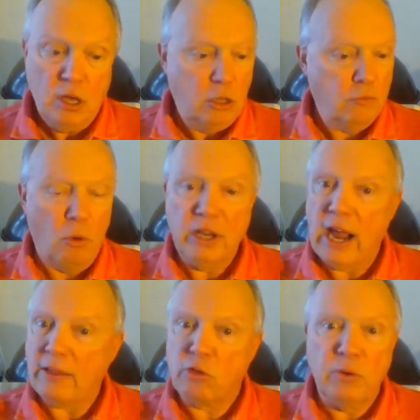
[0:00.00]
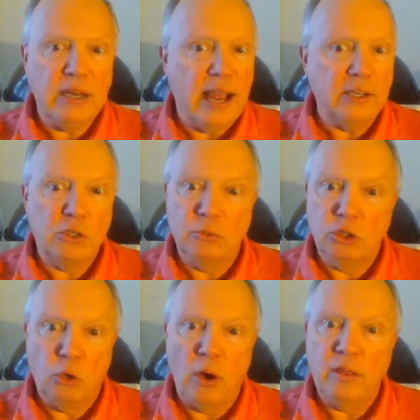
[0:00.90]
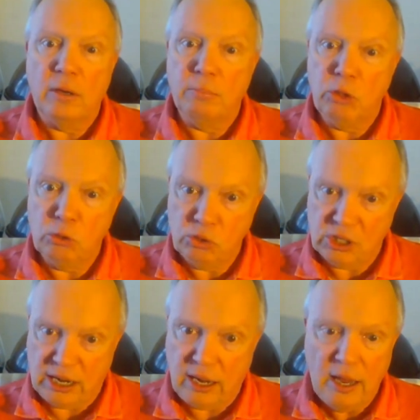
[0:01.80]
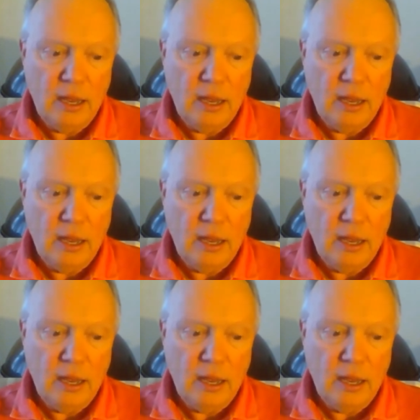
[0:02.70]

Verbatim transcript: You've only got three days to enjoy the music.